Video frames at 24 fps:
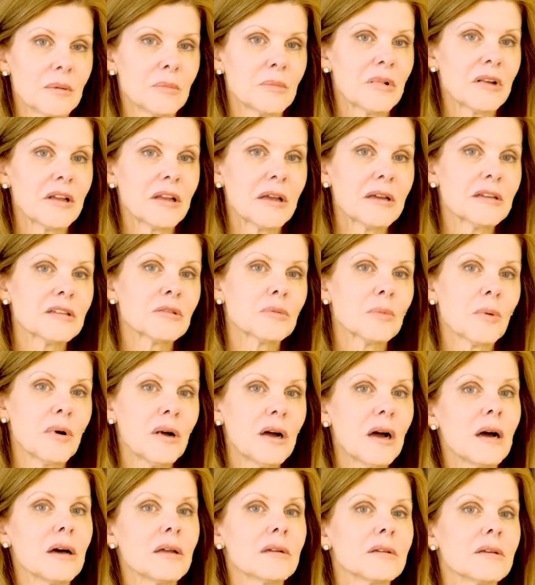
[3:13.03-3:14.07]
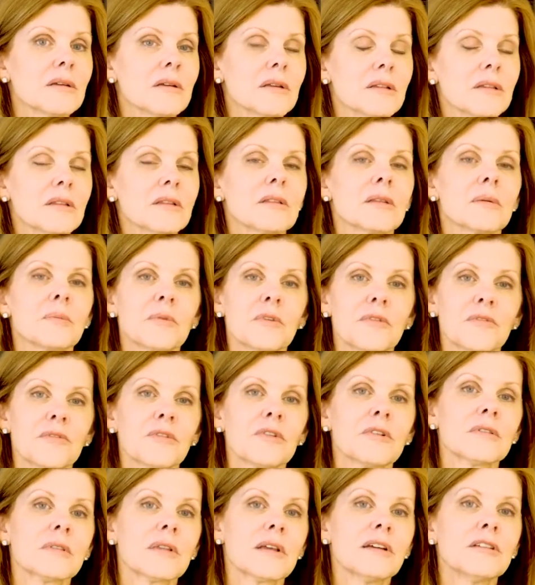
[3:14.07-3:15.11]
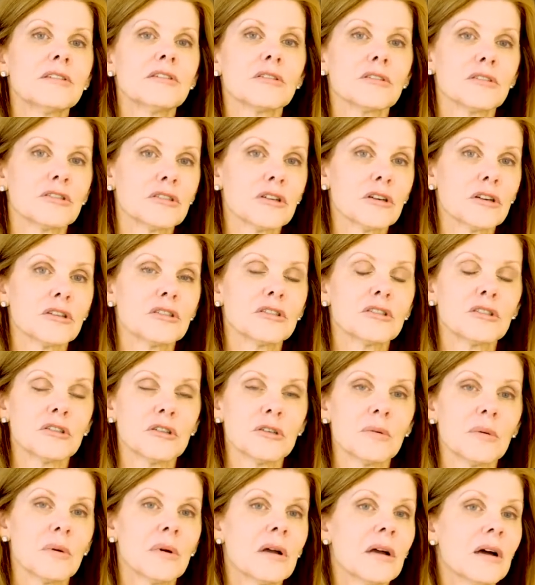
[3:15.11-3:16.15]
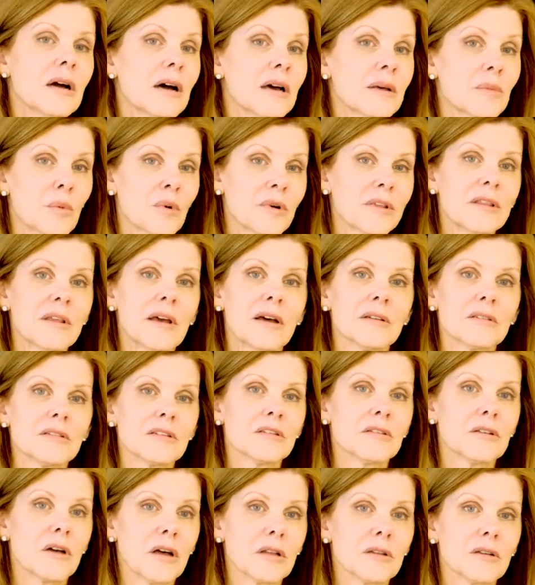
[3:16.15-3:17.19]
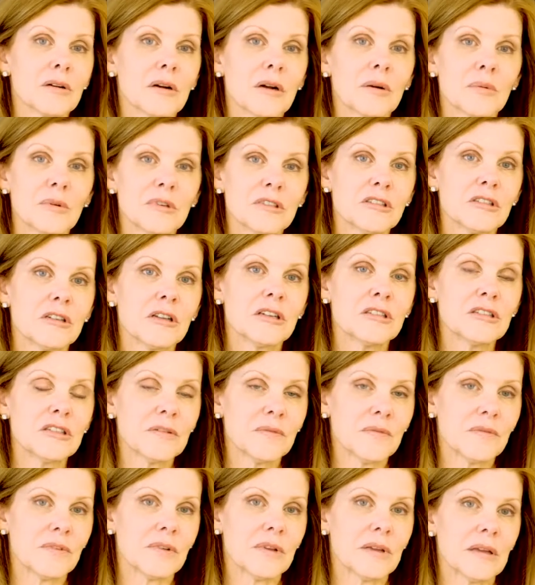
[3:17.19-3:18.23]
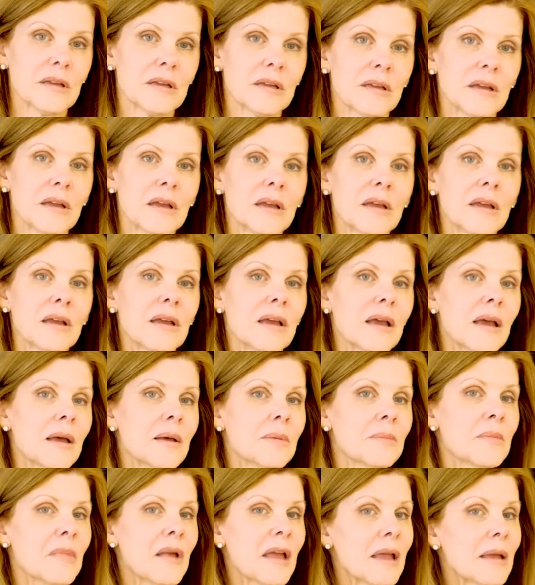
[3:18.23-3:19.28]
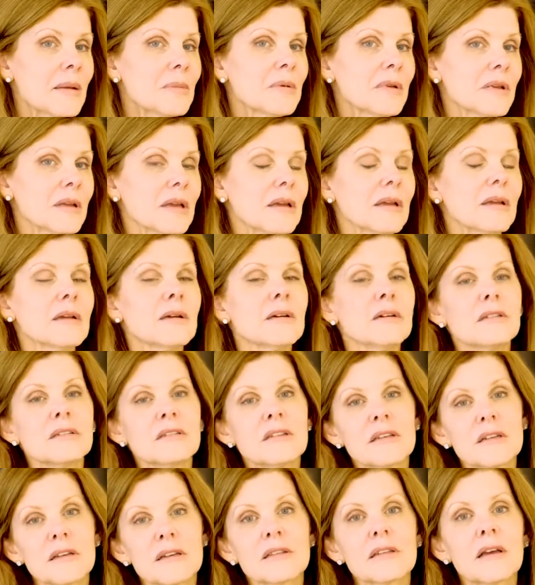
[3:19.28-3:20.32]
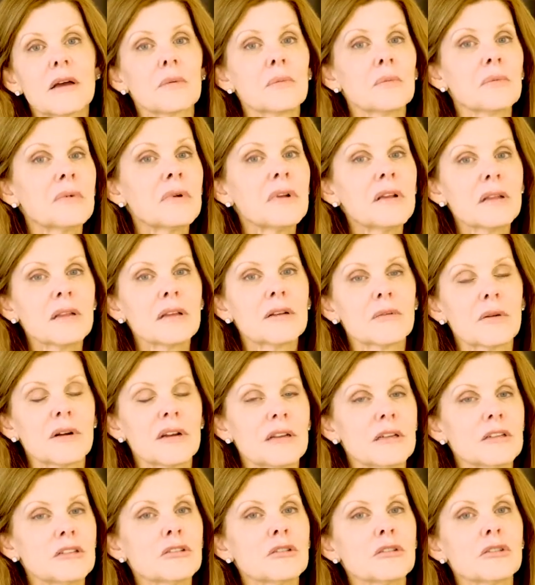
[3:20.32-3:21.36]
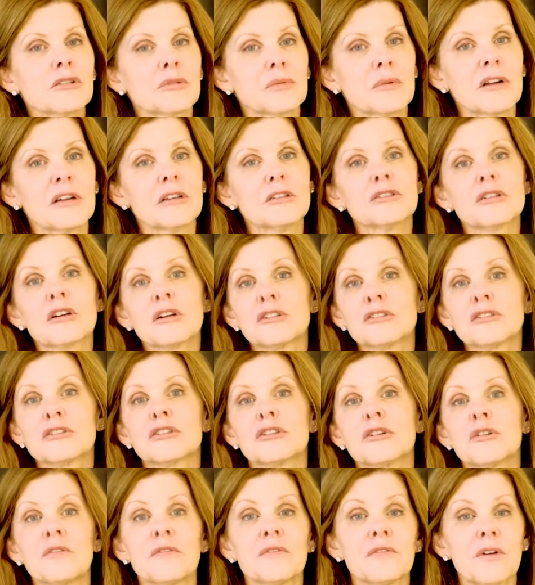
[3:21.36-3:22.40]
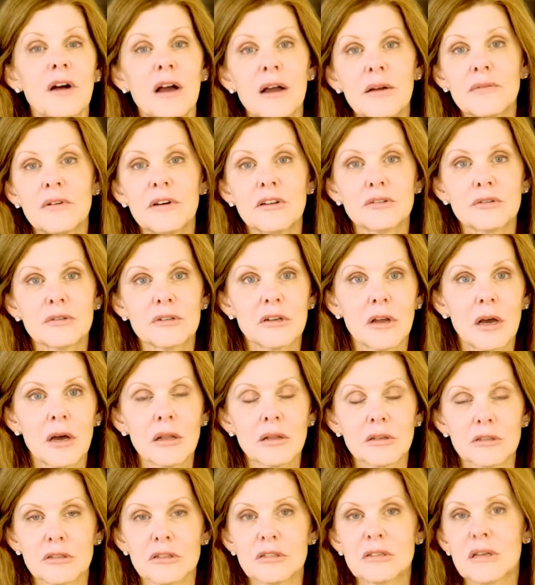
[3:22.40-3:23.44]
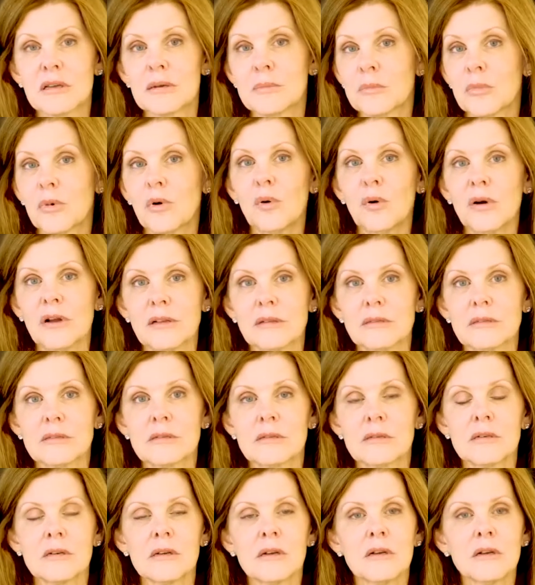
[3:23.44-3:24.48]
But guess what? The preferred lender charged you a $1,000 origination fee. And maybe to get that really great interest rate, charged you $500 in points.